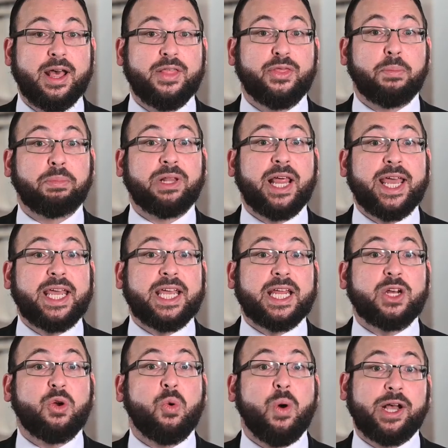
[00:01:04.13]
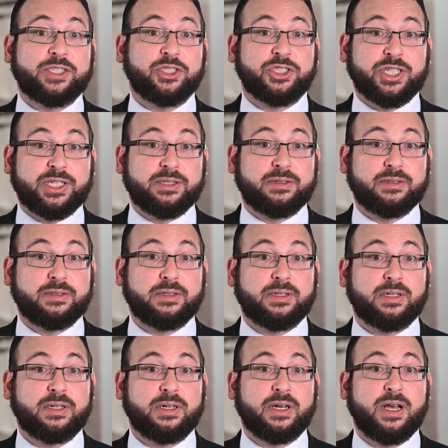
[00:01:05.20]
The plague in question,
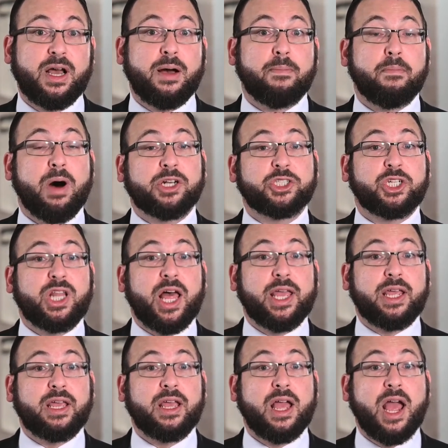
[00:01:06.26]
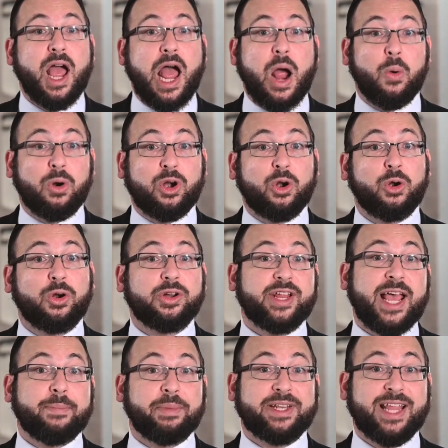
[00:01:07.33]
much like our current
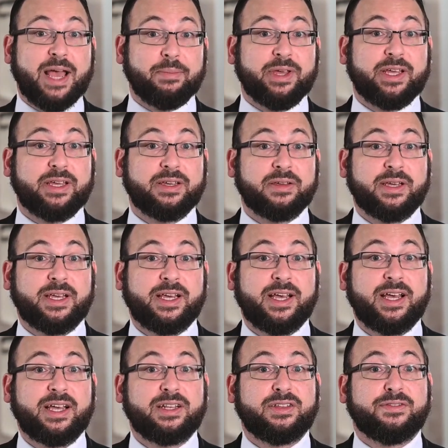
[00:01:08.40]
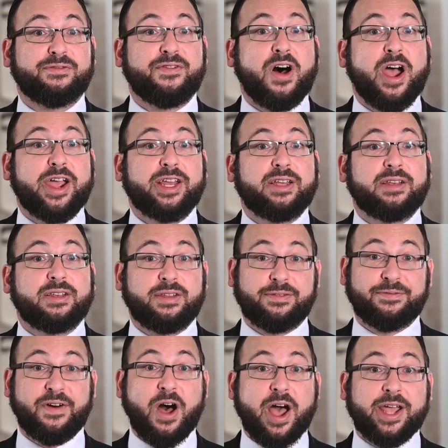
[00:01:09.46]
epidemic,
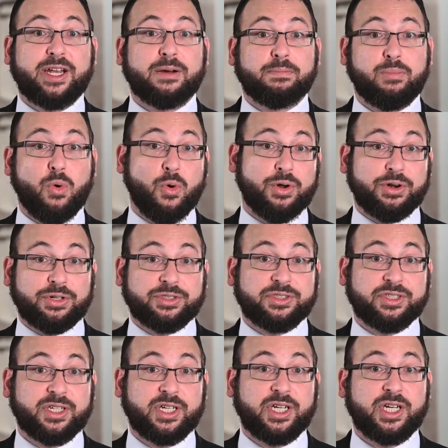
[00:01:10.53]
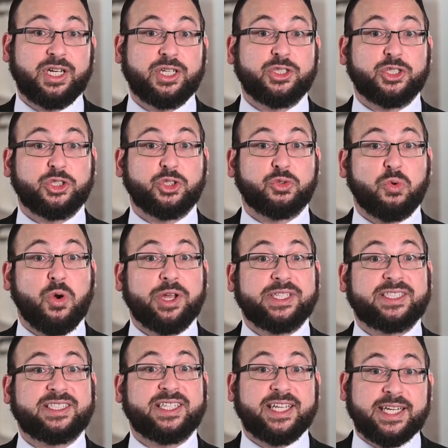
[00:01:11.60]
defied borders, destroyed
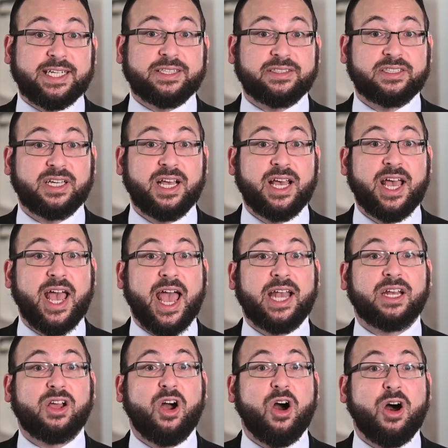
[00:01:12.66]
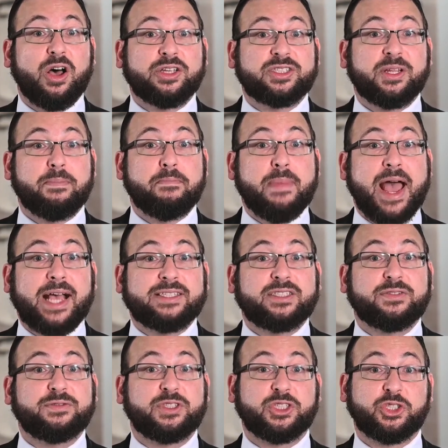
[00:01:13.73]
cities, and caused
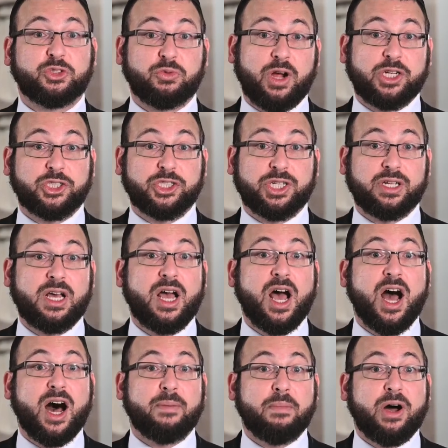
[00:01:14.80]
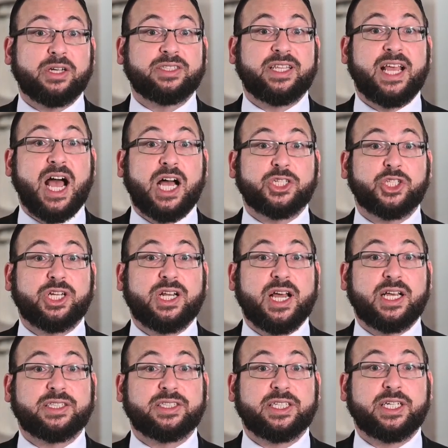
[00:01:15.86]
massive destruction amongst the
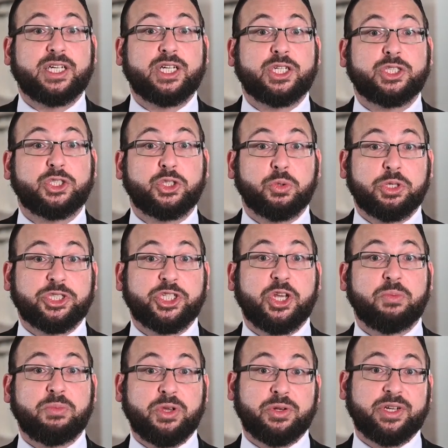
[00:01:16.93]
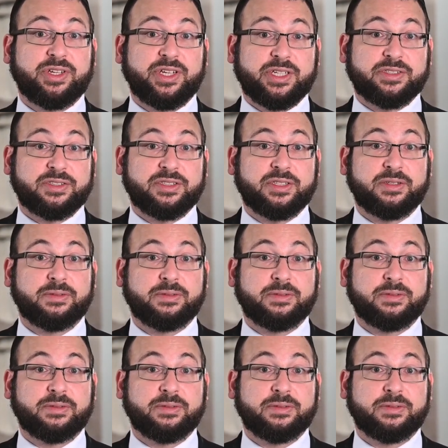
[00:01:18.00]
Ashkenazi Jewish communities.